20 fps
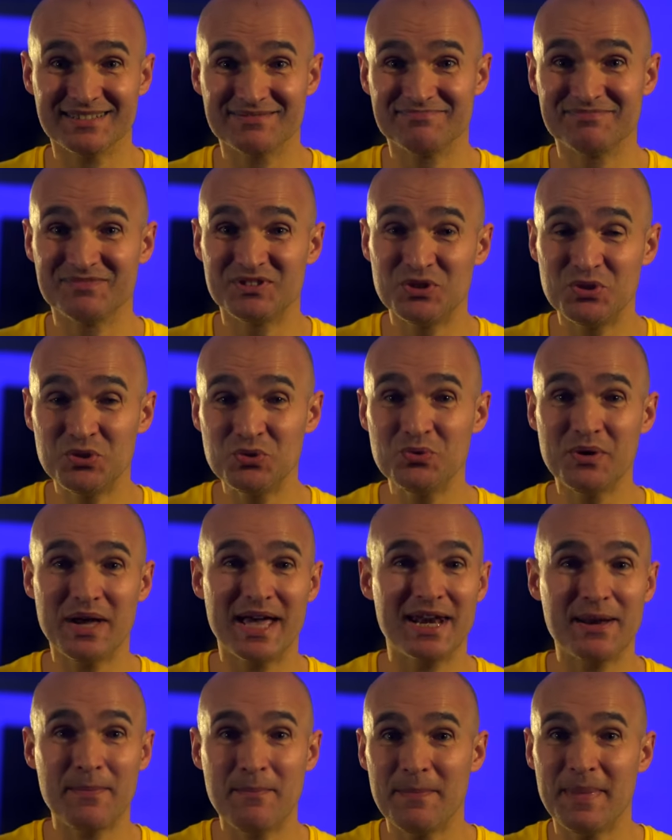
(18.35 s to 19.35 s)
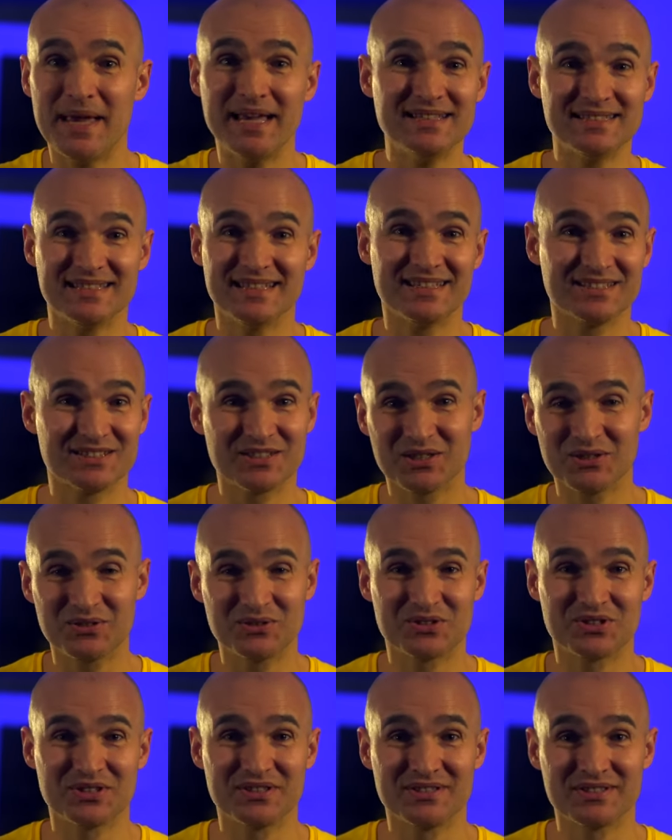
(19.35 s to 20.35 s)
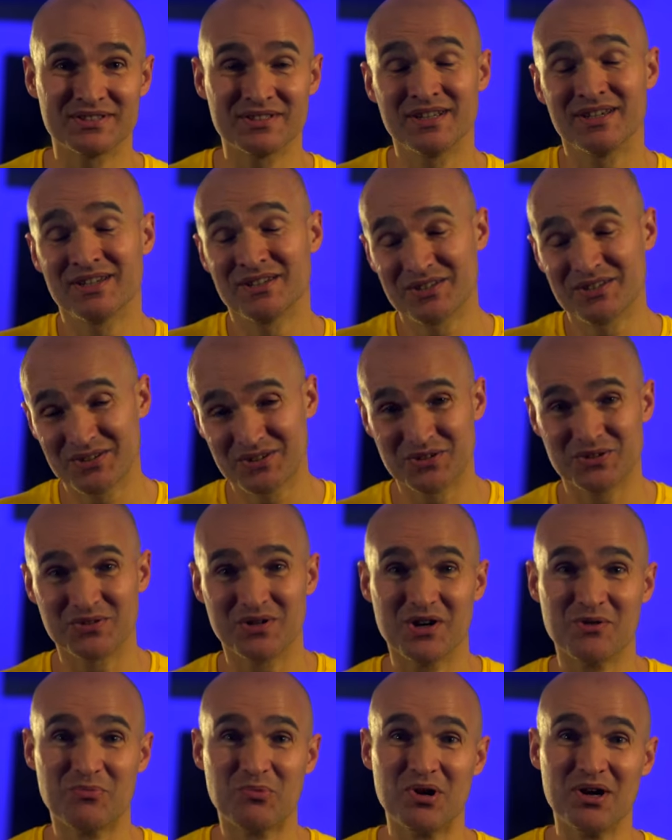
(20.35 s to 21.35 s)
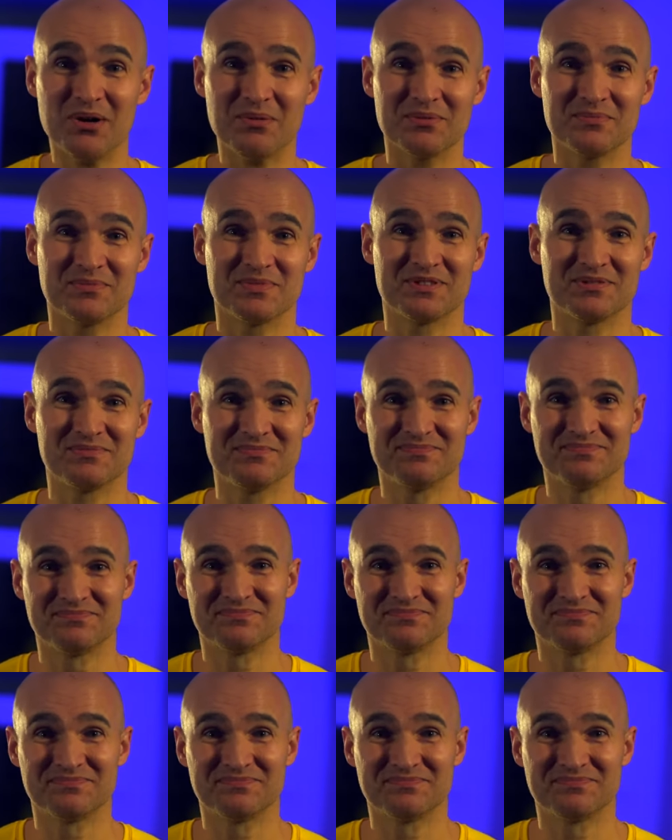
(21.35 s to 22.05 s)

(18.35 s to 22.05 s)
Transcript: new and amazing solutions to our problems.